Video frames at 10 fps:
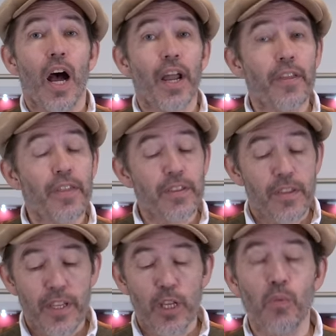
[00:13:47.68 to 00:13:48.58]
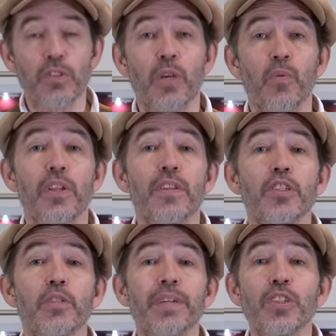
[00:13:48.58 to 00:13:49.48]
And I think the thinking was they wanted
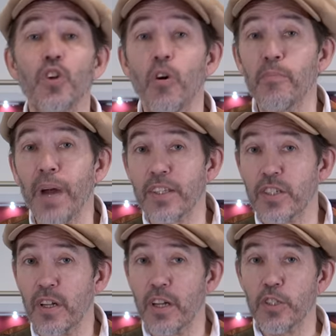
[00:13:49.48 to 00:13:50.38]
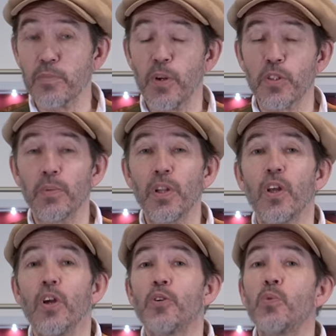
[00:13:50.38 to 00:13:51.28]
this to be as compact and light as possible.
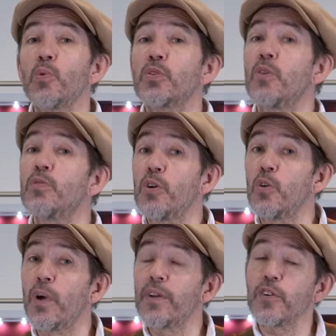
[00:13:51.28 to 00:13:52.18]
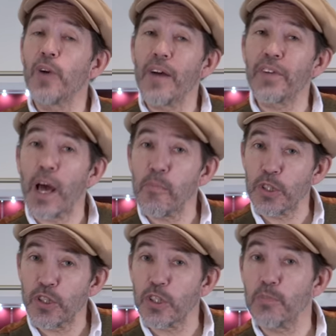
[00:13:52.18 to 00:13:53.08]
You also do, when you have an
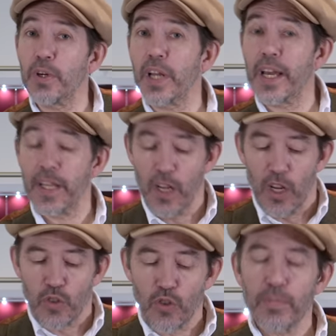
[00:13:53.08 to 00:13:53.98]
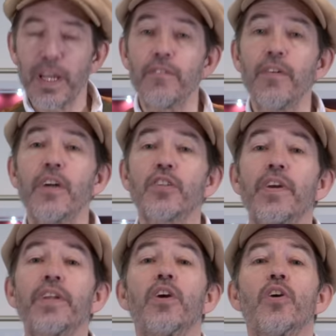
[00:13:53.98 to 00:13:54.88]
aperture to put a drop-down visor
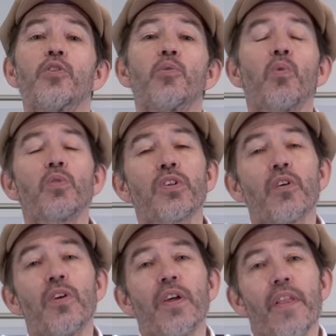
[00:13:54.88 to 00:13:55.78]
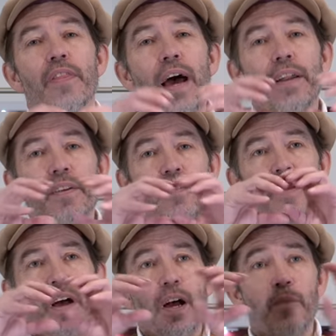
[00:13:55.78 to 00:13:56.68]
in, you also, that
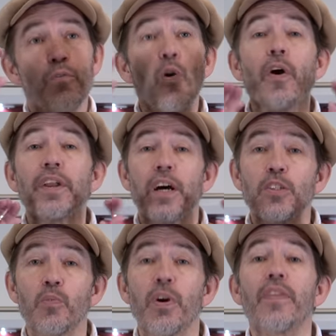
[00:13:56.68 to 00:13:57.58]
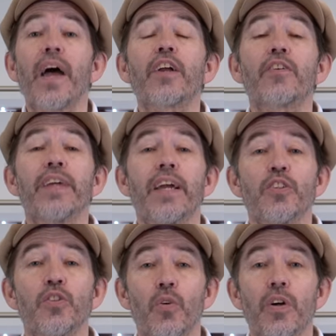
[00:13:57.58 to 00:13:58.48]
um, void, as it were, that
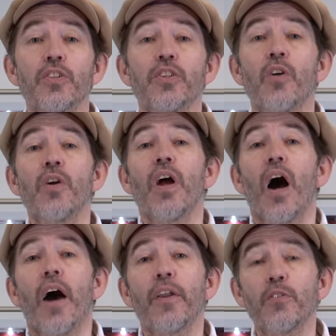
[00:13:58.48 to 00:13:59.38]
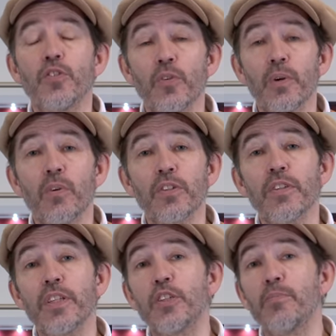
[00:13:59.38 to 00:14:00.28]
creates noise. So I know Shoei
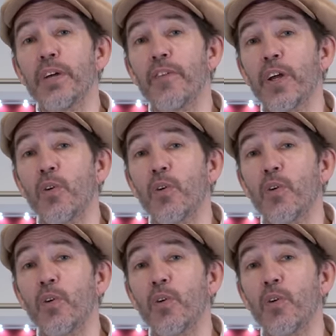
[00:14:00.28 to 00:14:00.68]
wanted this to be a very